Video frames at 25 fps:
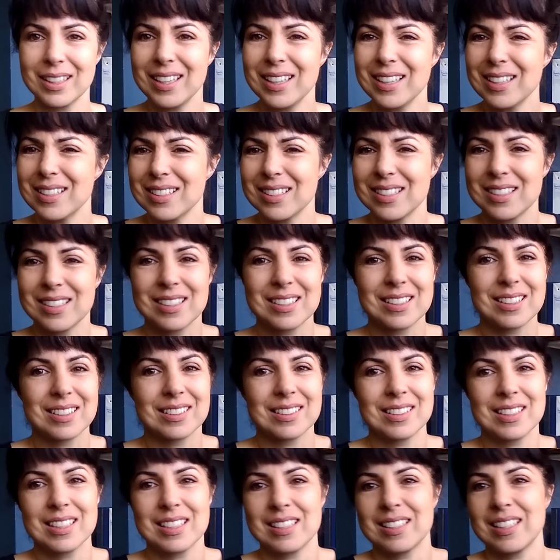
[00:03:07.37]
is
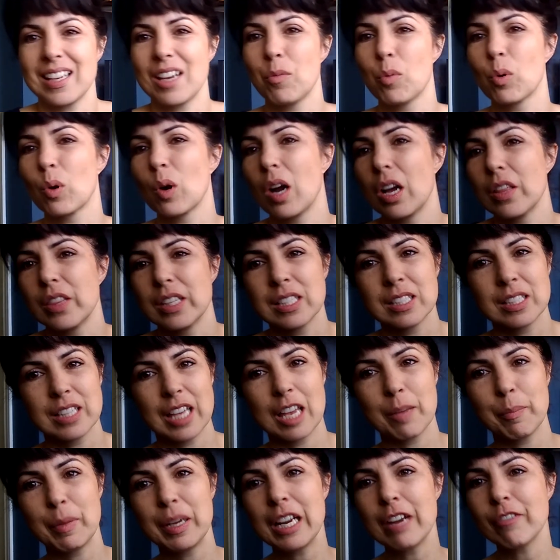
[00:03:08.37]
to say we're all the
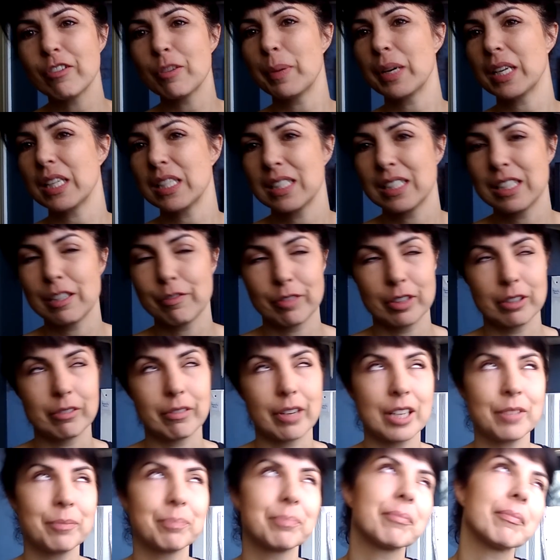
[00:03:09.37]
same and everybody's different,
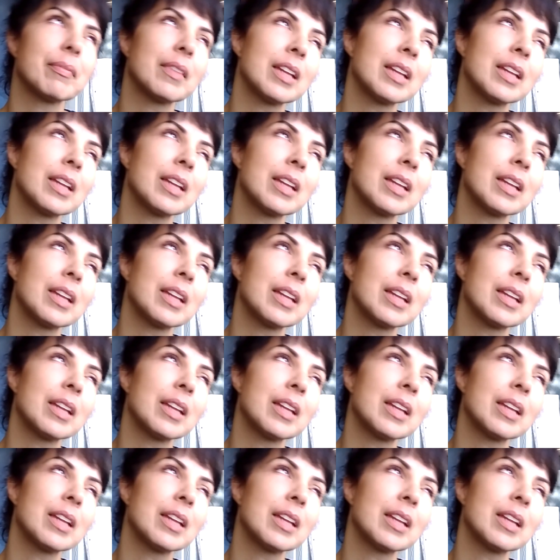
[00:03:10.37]
right?